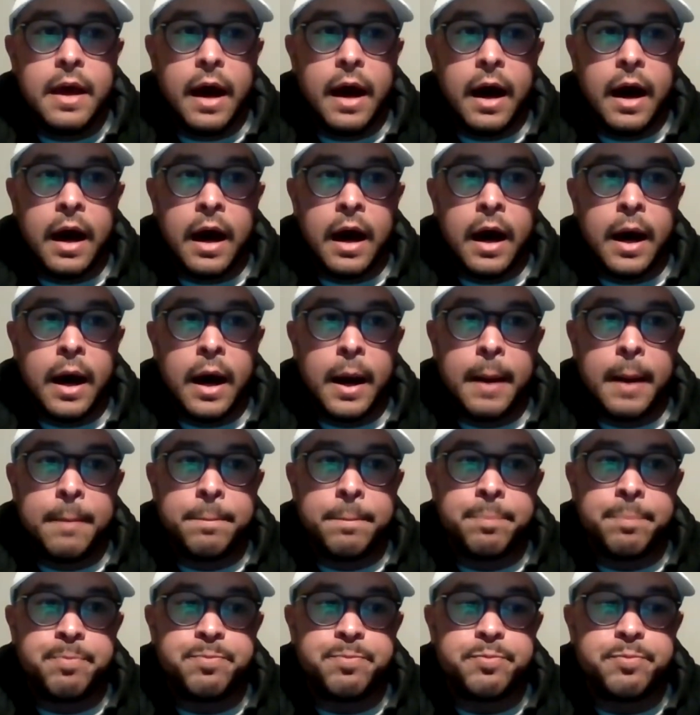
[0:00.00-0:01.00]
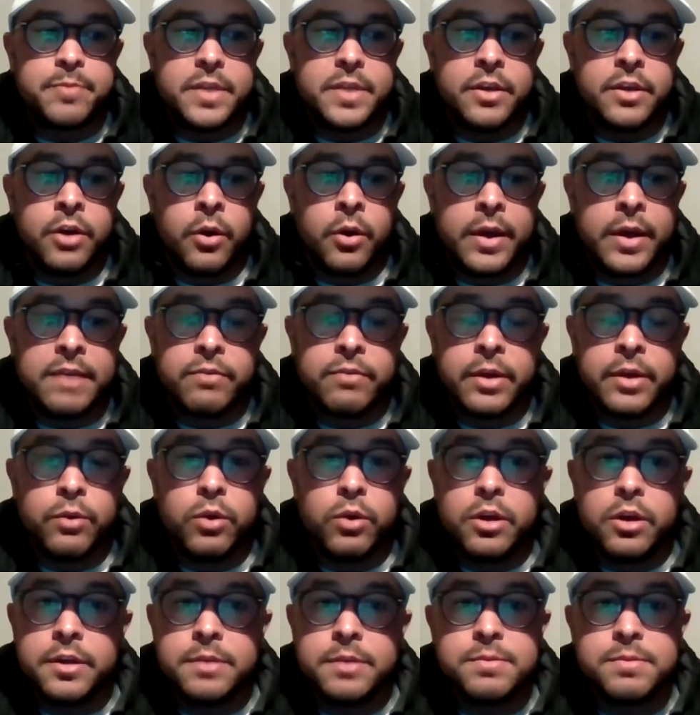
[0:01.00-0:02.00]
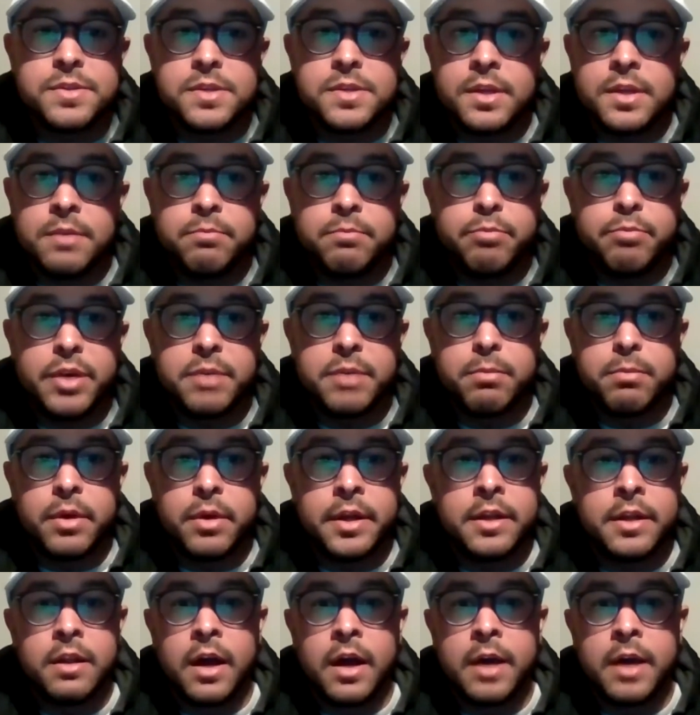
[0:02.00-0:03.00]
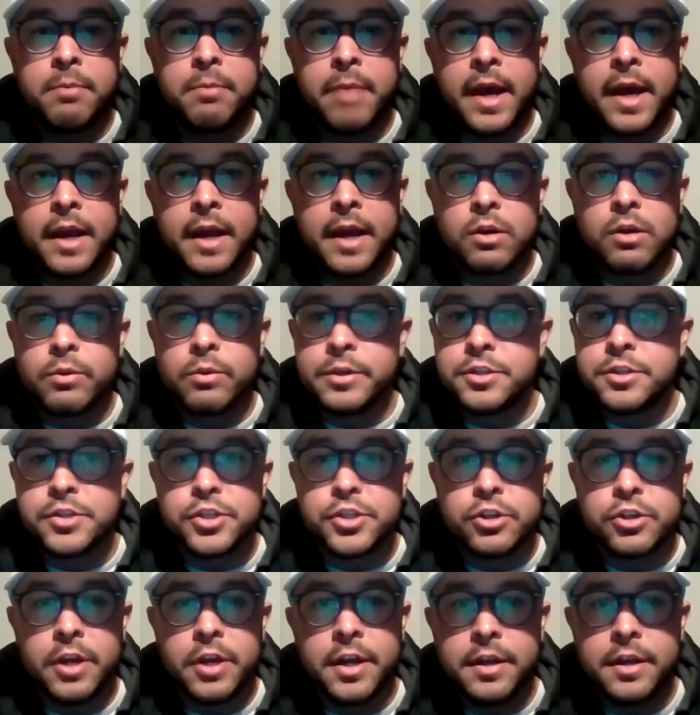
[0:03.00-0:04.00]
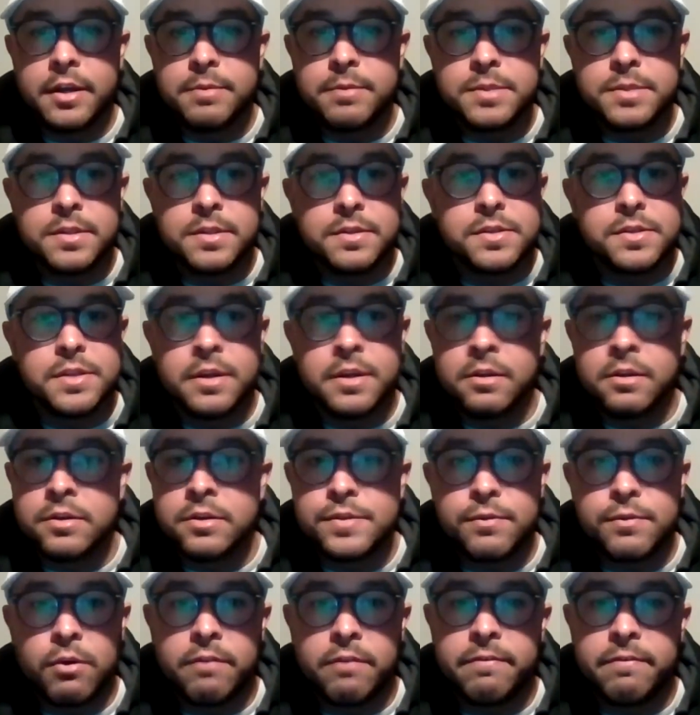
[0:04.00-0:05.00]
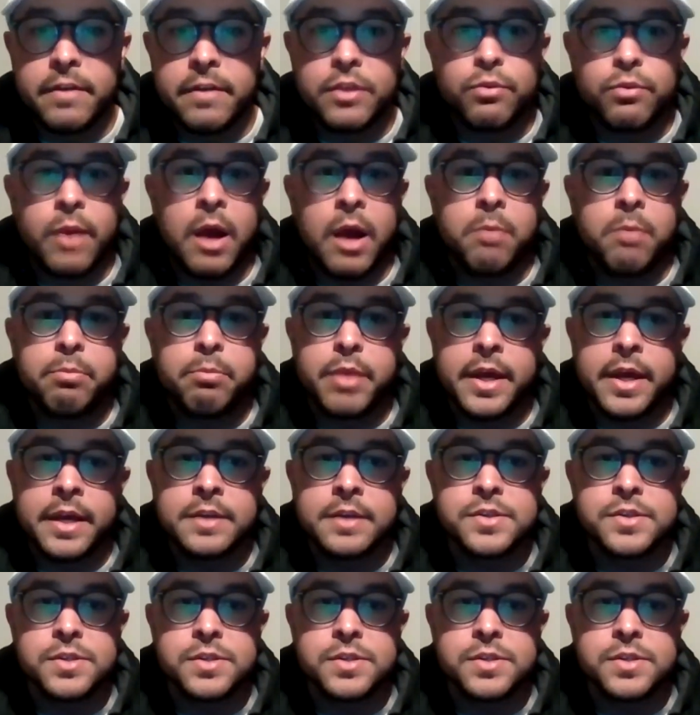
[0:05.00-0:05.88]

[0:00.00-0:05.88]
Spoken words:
Avery Williamson, big money linebacker. We just traded him to the Steelers for a 5th round pick.